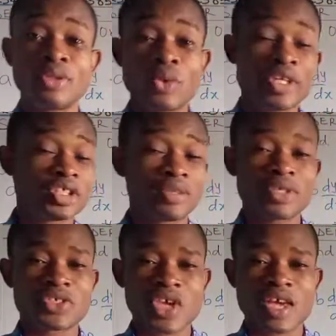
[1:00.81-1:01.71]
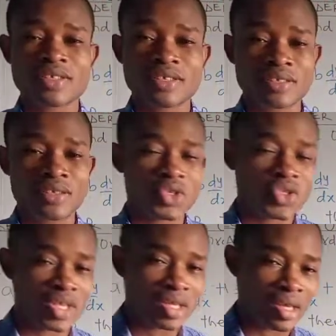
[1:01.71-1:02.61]
which in most cases you
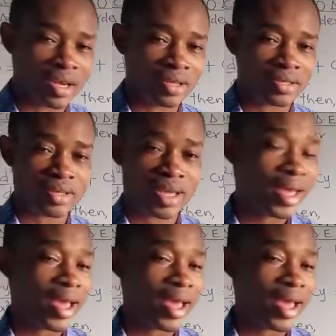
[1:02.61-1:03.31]
see as